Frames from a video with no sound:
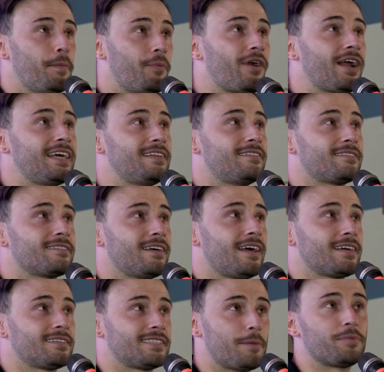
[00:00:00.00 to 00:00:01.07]
The Pride
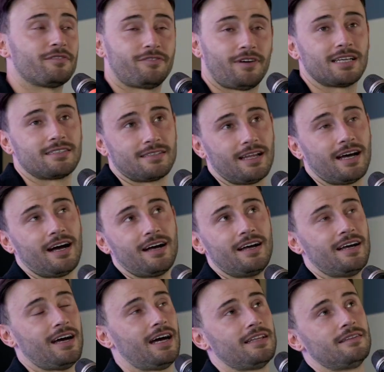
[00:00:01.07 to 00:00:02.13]
exemplifies that,
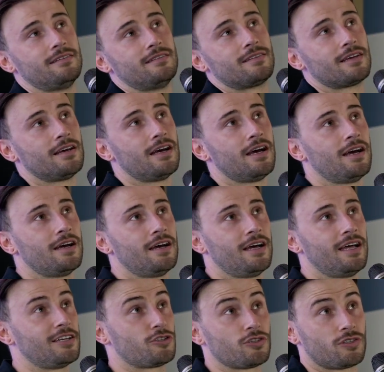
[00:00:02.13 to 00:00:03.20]
and
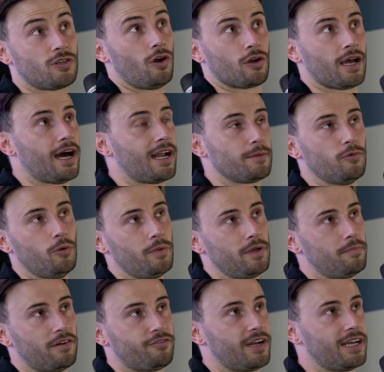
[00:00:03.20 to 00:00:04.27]
it's just an organic moment.
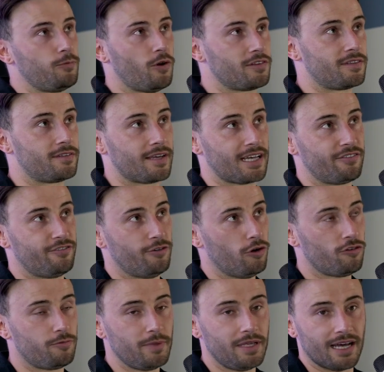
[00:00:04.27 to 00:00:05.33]
My friend wanted to take a photo
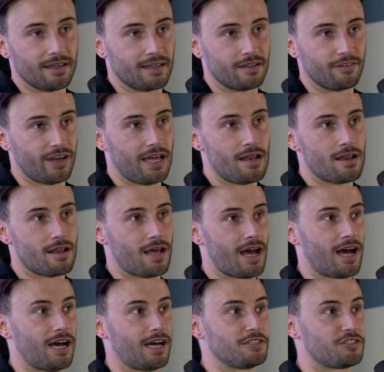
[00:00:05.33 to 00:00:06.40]
of me at the event,
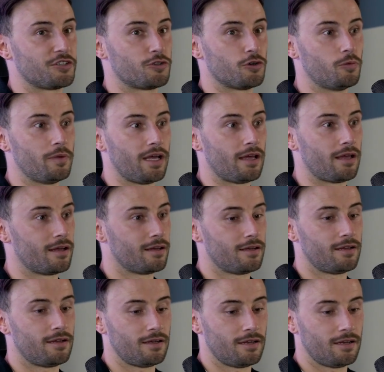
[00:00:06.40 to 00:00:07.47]
and she told me,
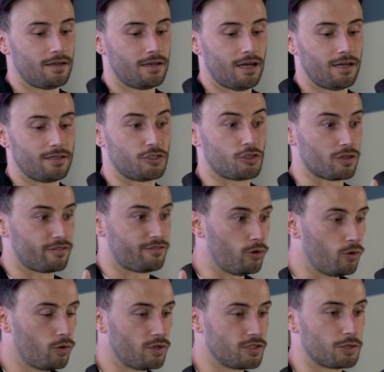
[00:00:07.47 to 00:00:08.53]
she took the
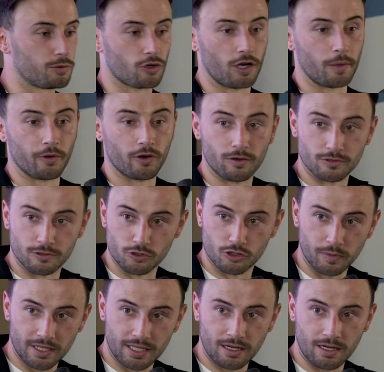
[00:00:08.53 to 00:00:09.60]
photo and she was going to put it on social
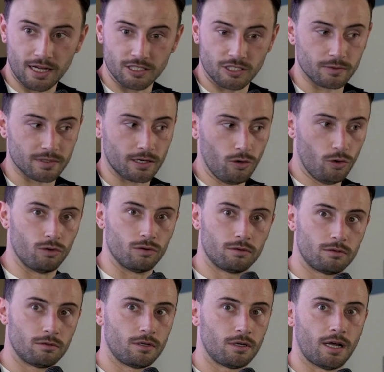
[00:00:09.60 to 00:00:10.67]
media, and she was like, "Oh,
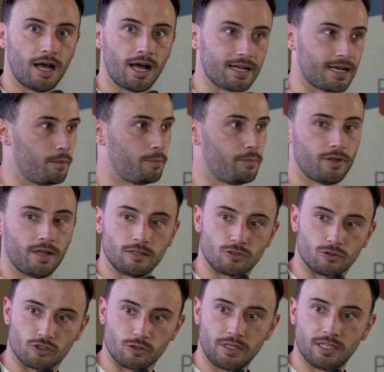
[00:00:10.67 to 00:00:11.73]
I can't put that on
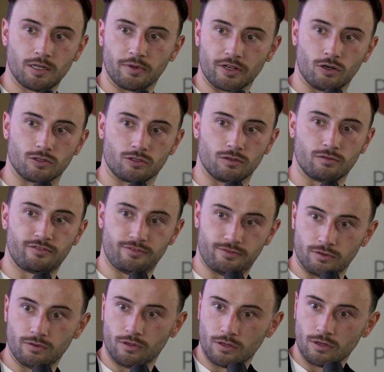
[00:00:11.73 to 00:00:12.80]
social media because of
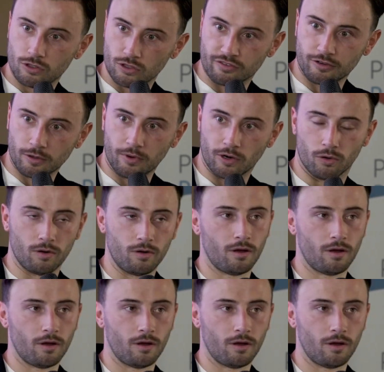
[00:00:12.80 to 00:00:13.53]
your football."